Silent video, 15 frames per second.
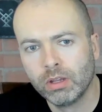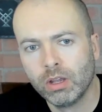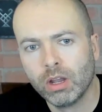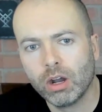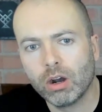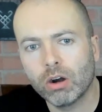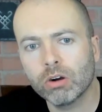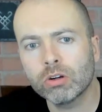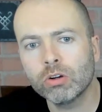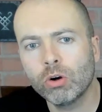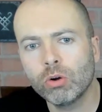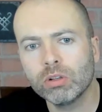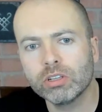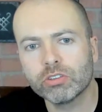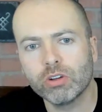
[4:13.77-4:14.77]
"Our
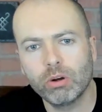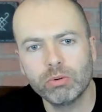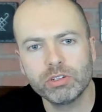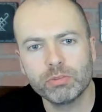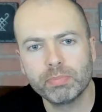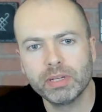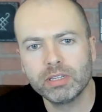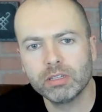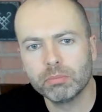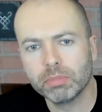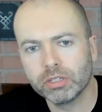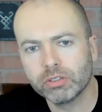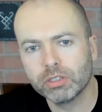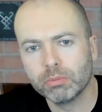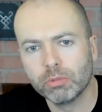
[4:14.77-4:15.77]
goal has always been to
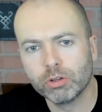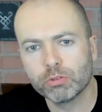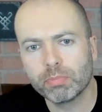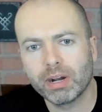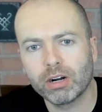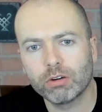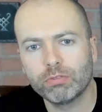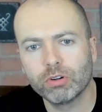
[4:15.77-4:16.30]
build the most powerful